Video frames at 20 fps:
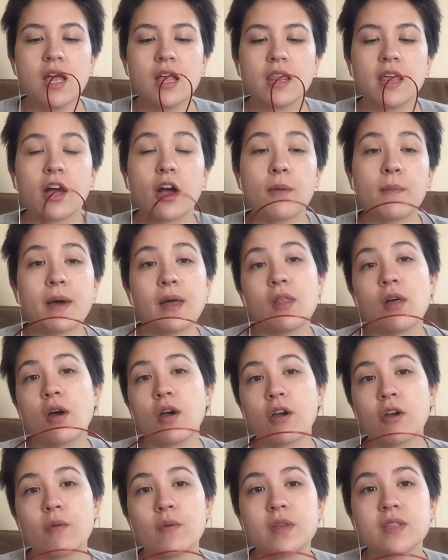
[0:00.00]
Like on my
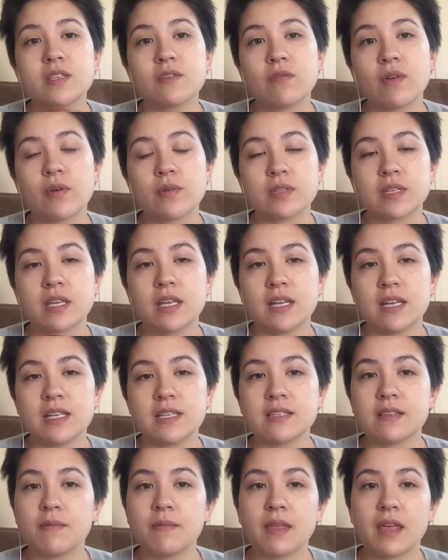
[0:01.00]
longer ones, if I was going to knit
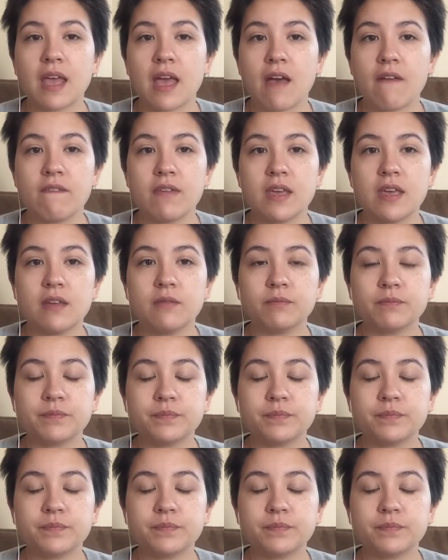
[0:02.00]
something heavy